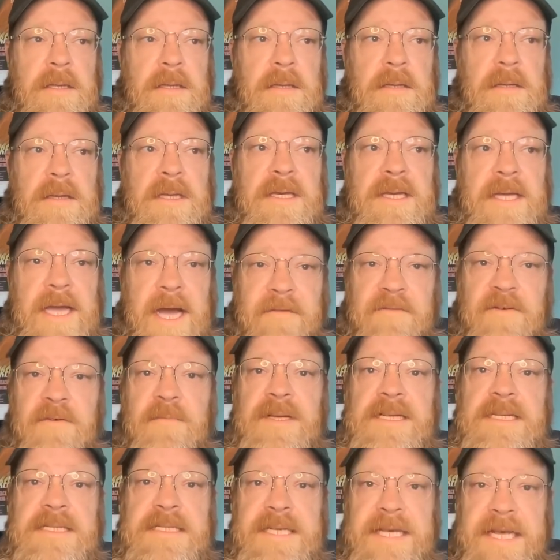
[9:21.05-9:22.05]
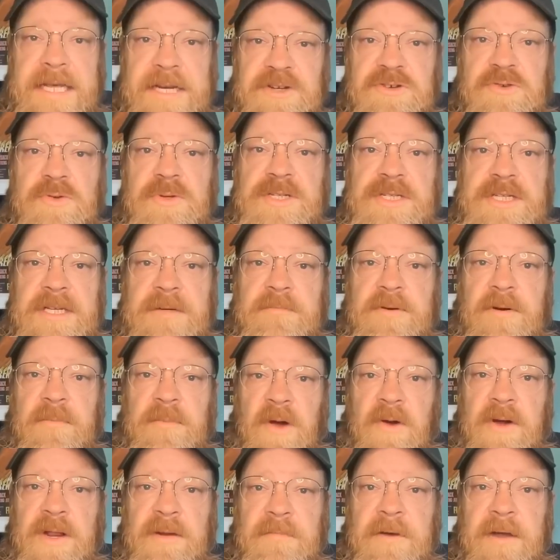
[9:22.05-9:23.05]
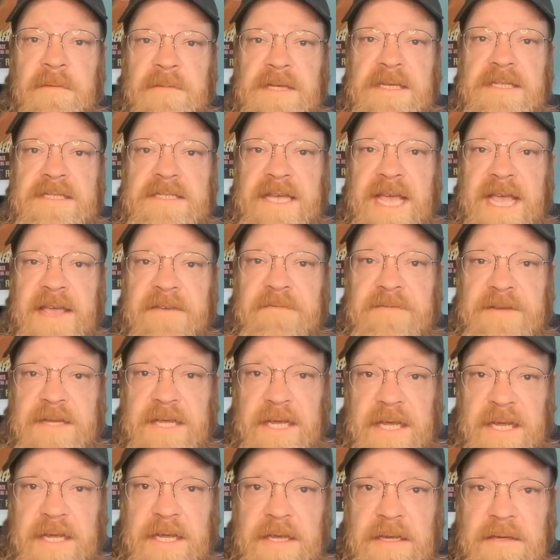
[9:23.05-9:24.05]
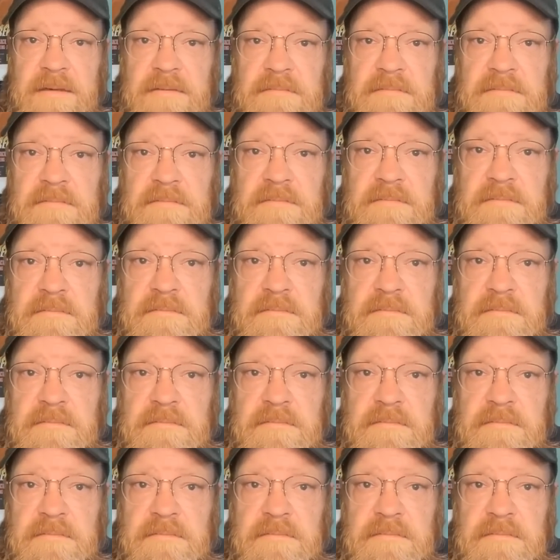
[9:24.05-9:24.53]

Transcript: the government's interest in promoting public safety